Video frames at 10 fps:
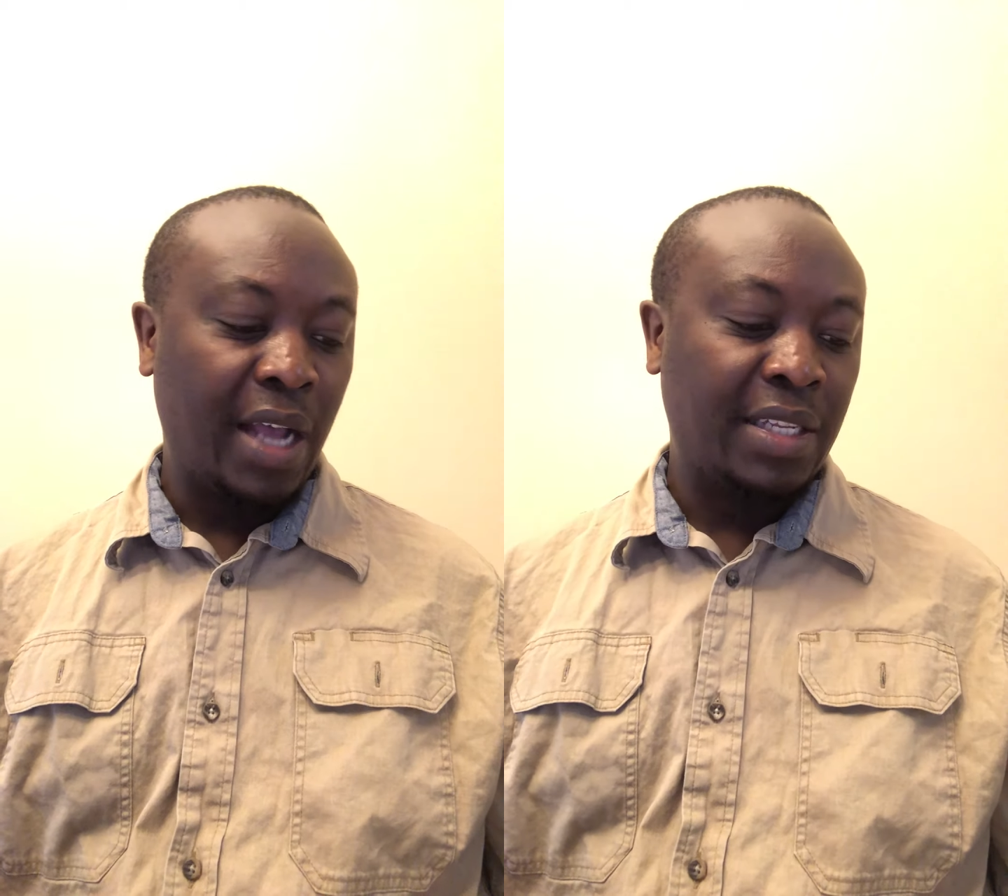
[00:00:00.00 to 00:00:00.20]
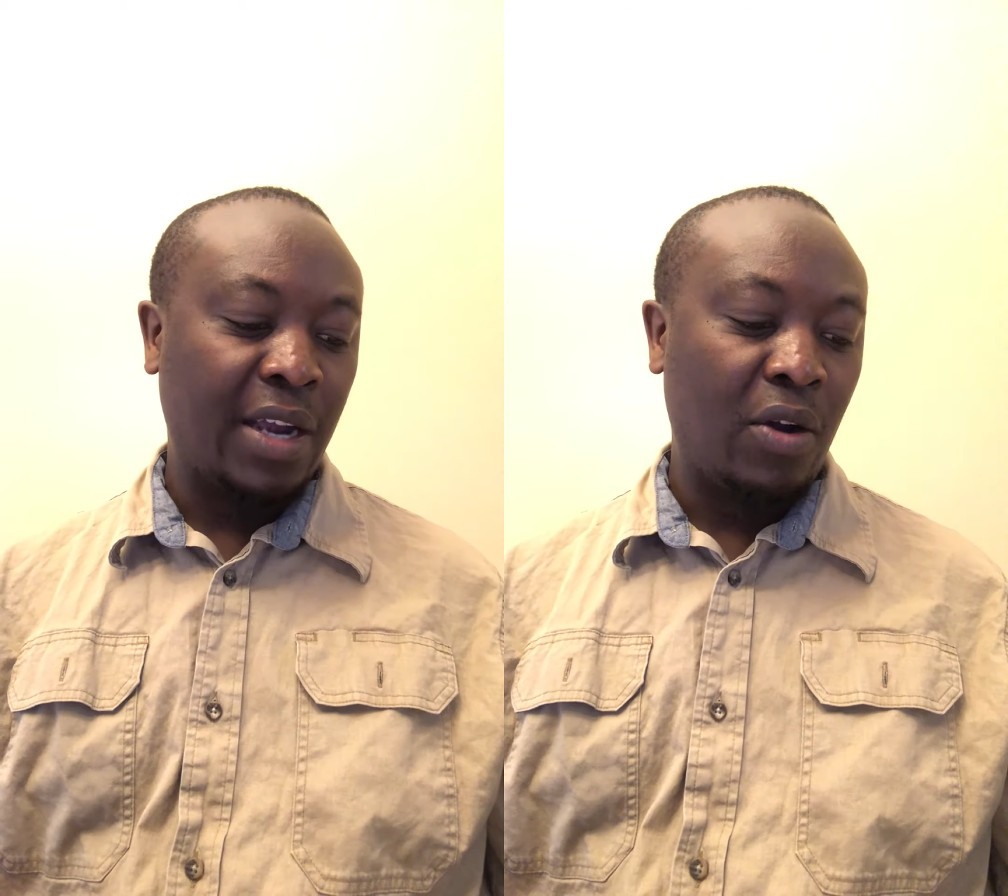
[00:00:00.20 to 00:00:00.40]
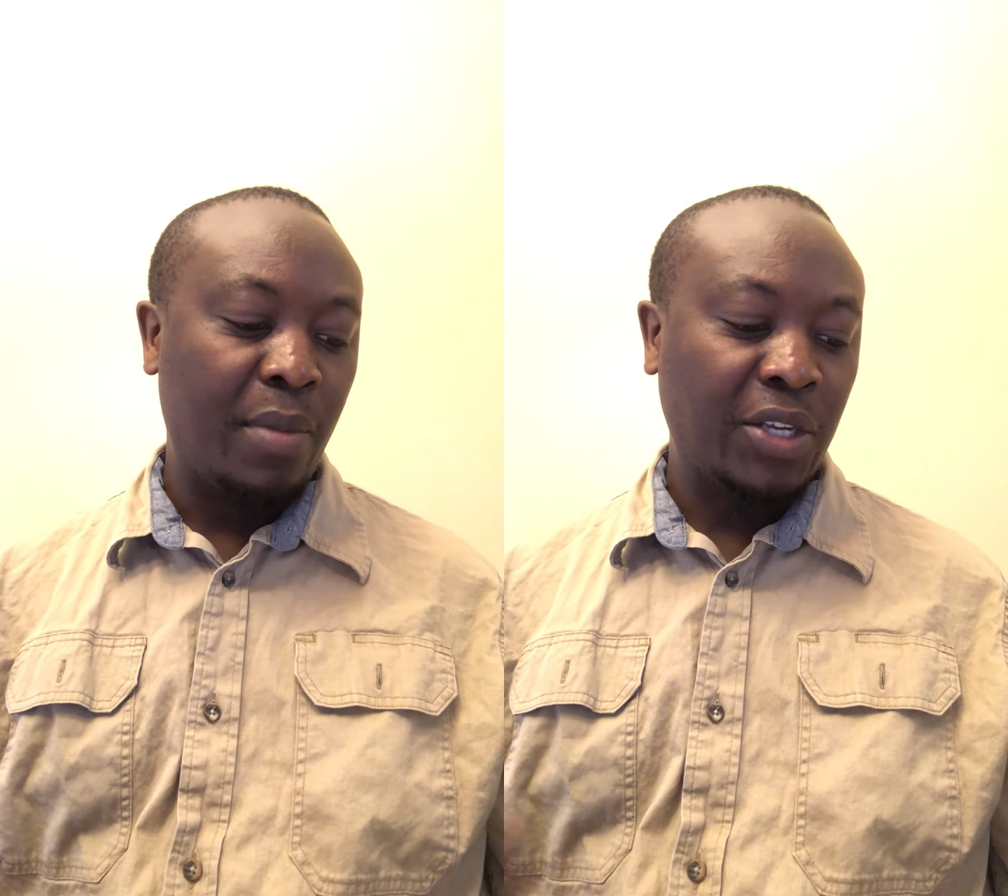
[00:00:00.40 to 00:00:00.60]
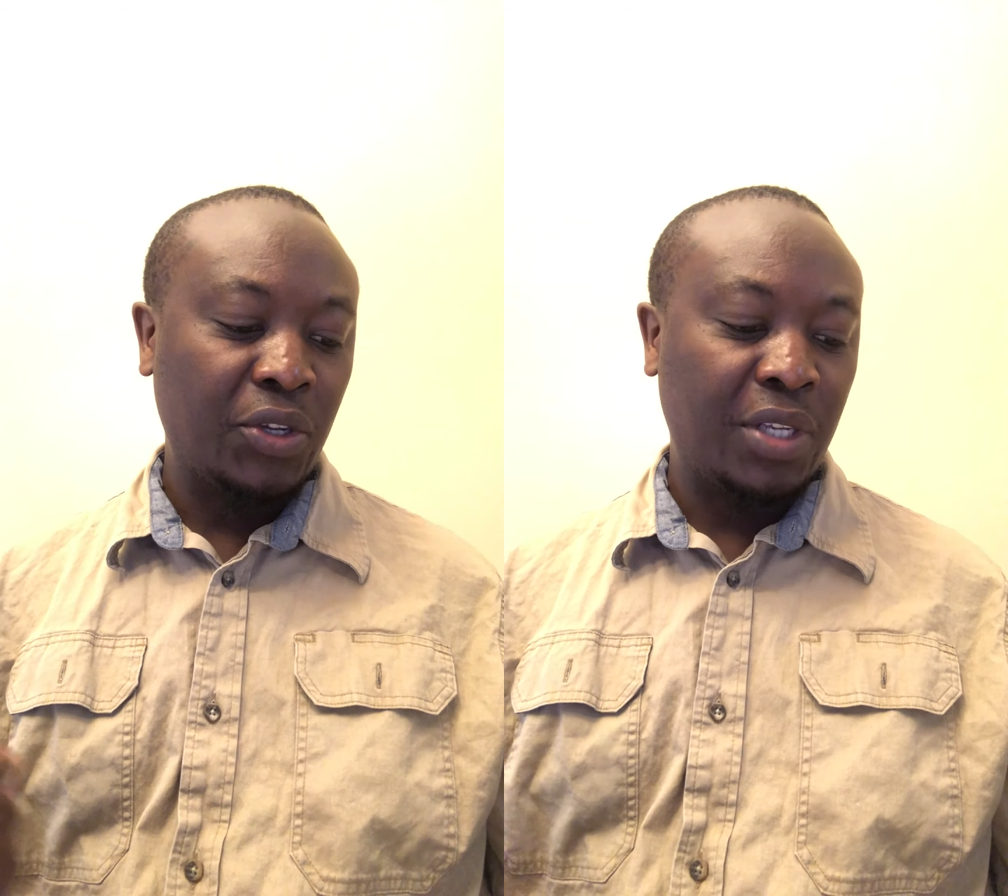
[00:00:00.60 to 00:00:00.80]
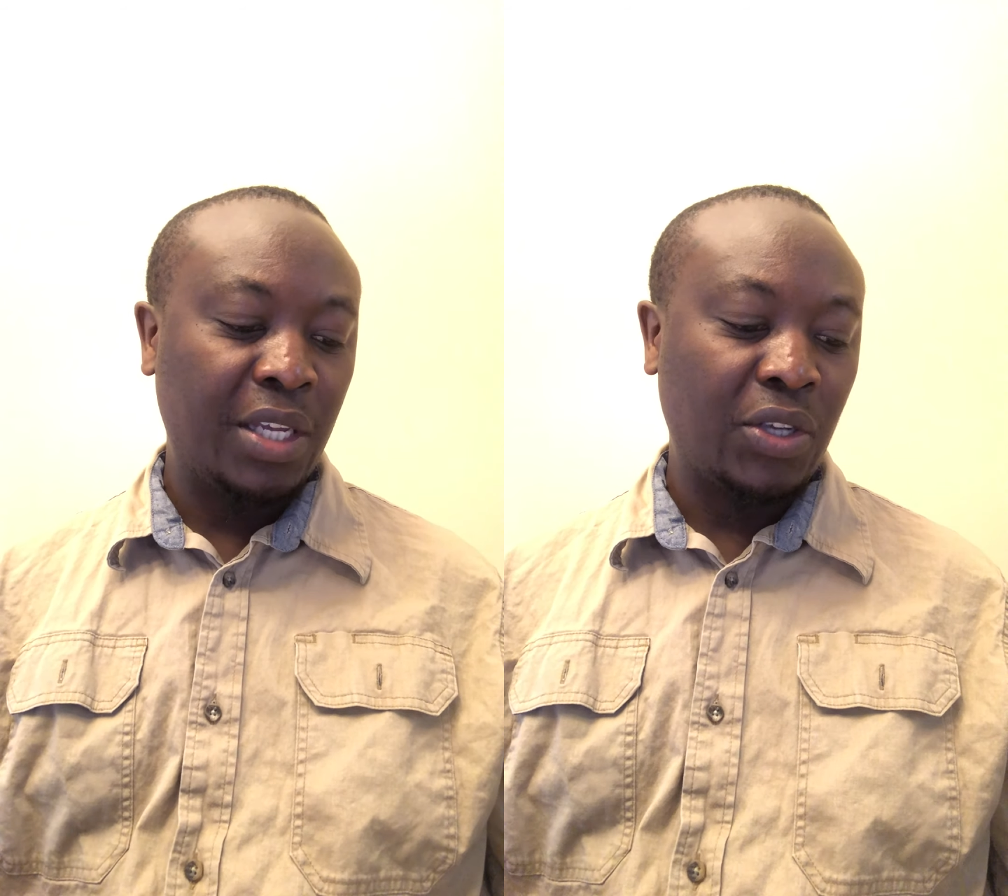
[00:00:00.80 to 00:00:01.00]
as the
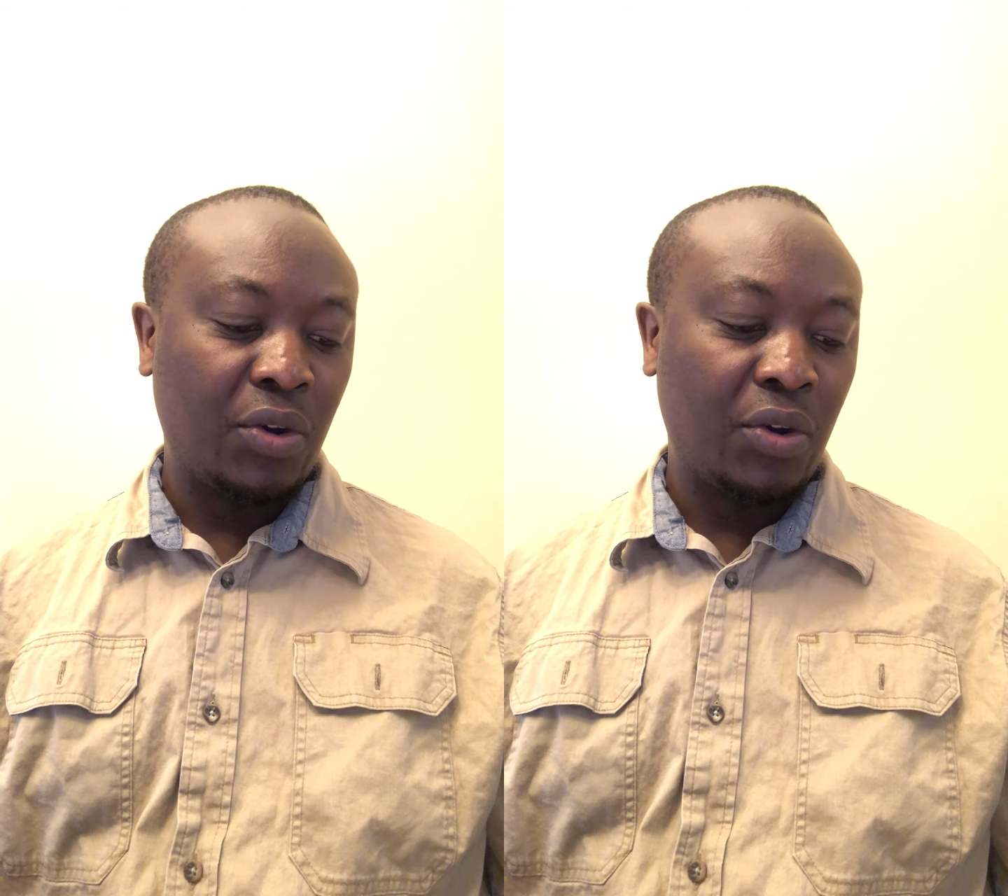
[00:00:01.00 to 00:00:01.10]
commercial says,